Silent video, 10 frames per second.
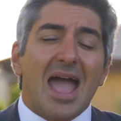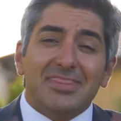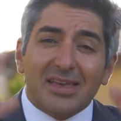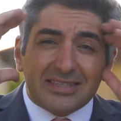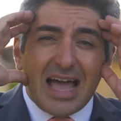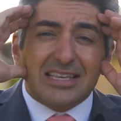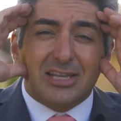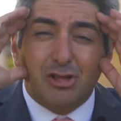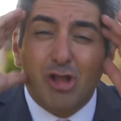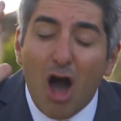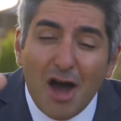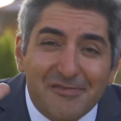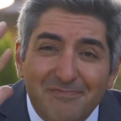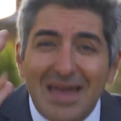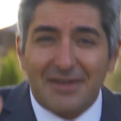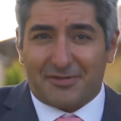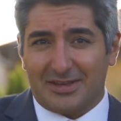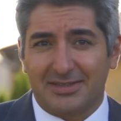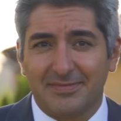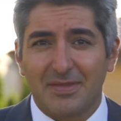And this has a lot of
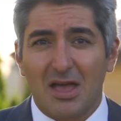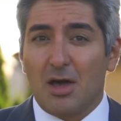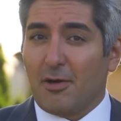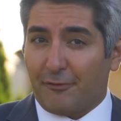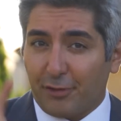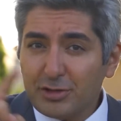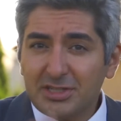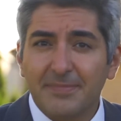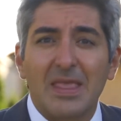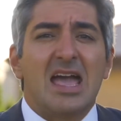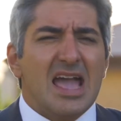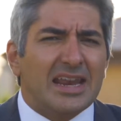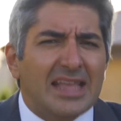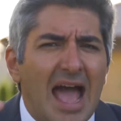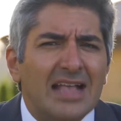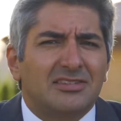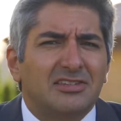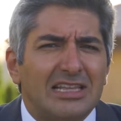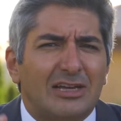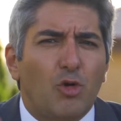benefits. First, it
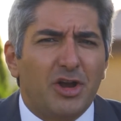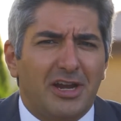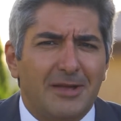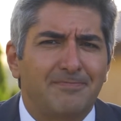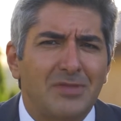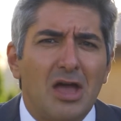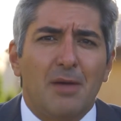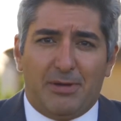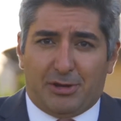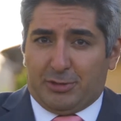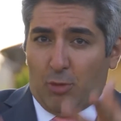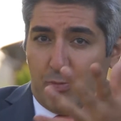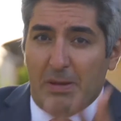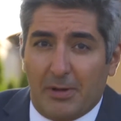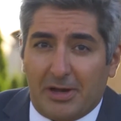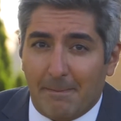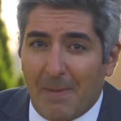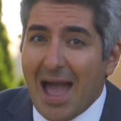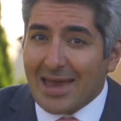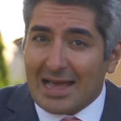enhances liquidity. Because more people can
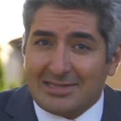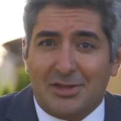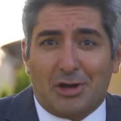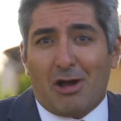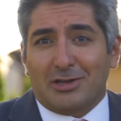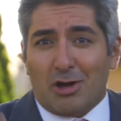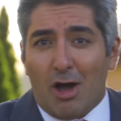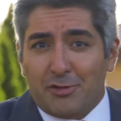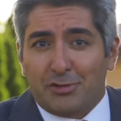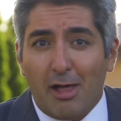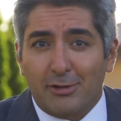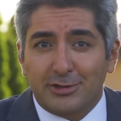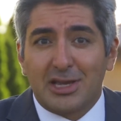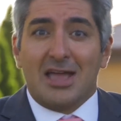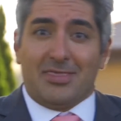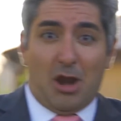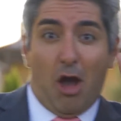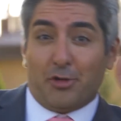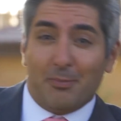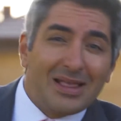buy an asset that costs $100 than a
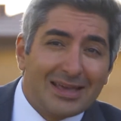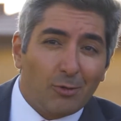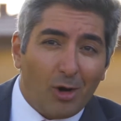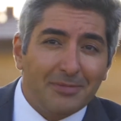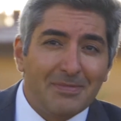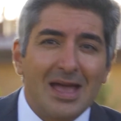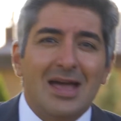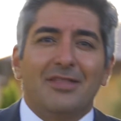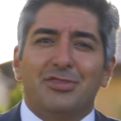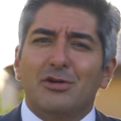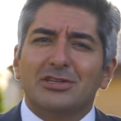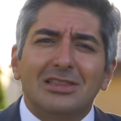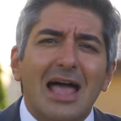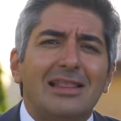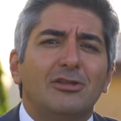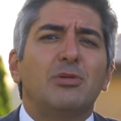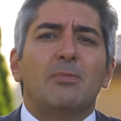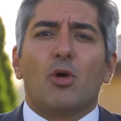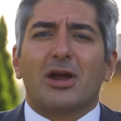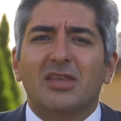100 million one, there is likely to be
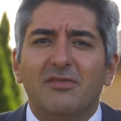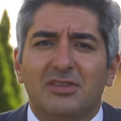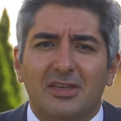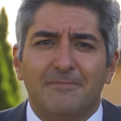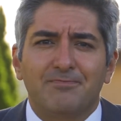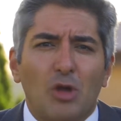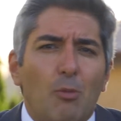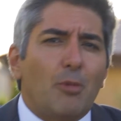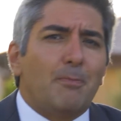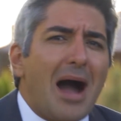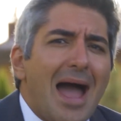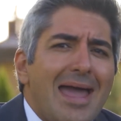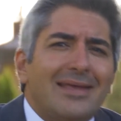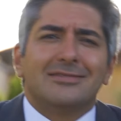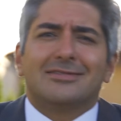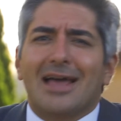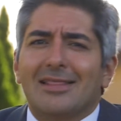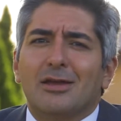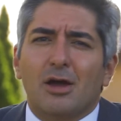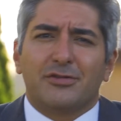more activity, more buying and
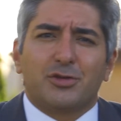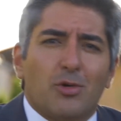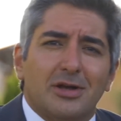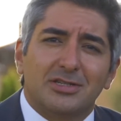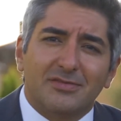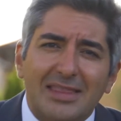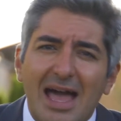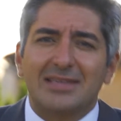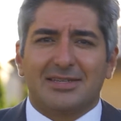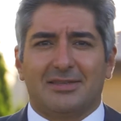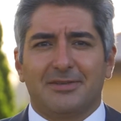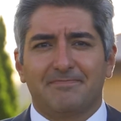selling of tokens of that asset.